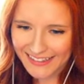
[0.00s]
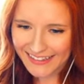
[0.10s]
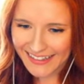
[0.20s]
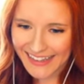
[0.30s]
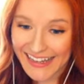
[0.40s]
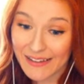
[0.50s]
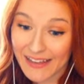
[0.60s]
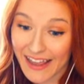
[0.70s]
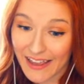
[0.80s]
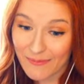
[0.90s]
Hey,
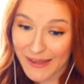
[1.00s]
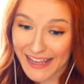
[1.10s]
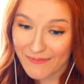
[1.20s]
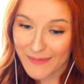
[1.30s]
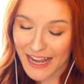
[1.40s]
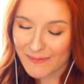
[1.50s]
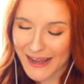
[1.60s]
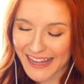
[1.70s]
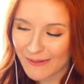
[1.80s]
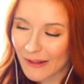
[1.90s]
uh, Mayhem
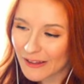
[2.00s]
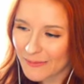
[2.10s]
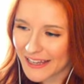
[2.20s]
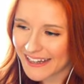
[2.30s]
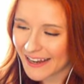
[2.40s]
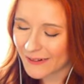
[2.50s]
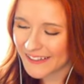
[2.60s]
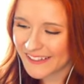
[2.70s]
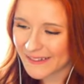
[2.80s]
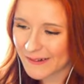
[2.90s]
Magpie, welcome in. How are
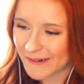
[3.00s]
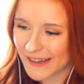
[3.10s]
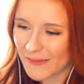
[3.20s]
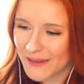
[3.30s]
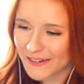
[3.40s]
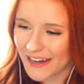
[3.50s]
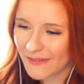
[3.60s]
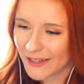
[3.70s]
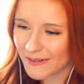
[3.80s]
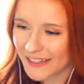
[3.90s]
you? I hope that you're
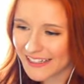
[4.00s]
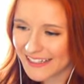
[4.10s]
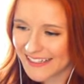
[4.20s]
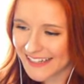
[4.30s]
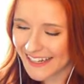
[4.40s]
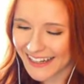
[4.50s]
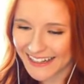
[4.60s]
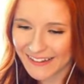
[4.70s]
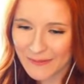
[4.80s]
having a really nice day.